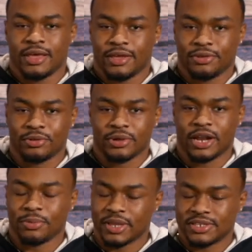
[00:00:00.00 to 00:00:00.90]
got
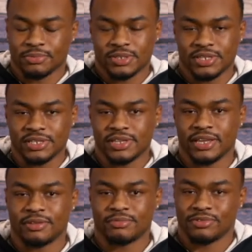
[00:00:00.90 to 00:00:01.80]
a relationship with
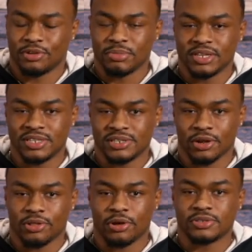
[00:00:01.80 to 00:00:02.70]
TJ, and, me and TJ
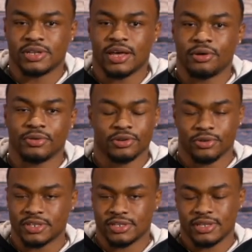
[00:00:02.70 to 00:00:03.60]
are close now, and
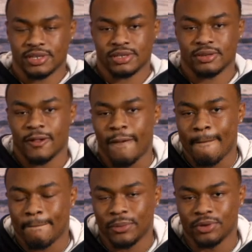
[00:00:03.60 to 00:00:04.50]
Christy, and,
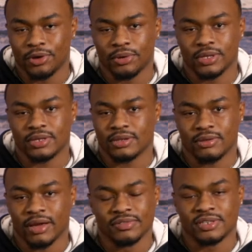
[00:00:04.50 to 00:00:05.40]
and
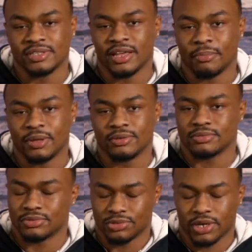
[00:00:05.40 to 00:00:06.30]
ever since then I've
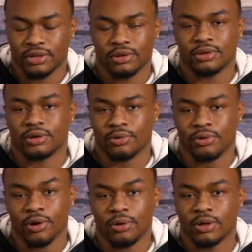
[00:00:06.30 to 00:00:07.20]
been trying to
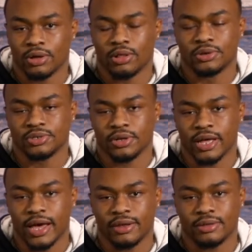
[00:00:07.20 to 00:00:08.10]
grow closer to
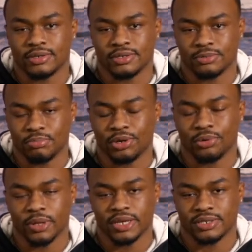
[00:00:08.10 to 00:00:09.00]
God and just build a
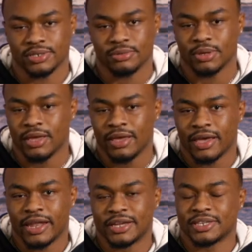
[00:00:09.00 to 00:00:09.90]
relationship.
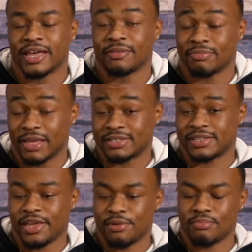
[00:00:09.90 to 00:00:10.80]
And I actually got that
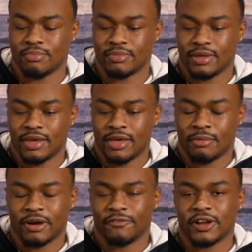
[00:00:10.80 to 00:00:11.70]
same
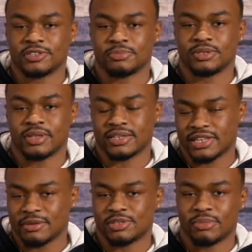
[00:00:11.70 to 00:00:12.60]

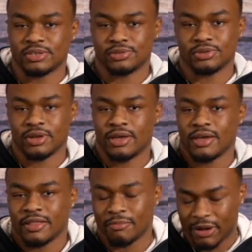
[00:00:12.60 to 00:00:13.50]
semester,
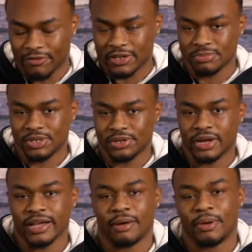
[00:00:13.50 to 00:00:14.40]
my freshman year,
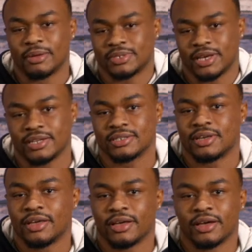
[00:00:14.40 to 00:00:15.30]
I got baptized
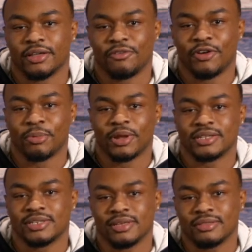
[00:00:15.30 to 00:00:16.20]
November
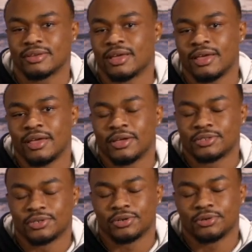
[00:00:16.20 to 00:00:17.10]
19th.
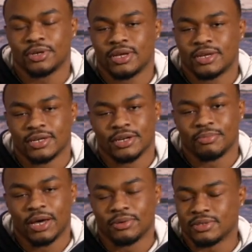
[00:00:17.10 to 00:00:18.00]
So
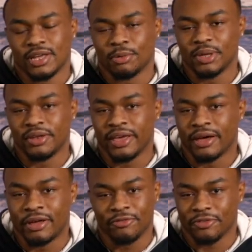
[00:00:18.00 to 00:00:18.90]
that would be a day
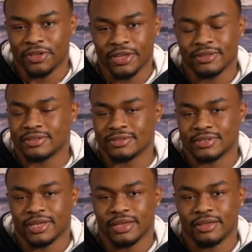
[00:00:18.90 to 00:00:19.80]
I'll never forget.
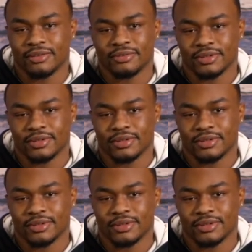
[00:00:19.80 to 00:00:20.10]
And,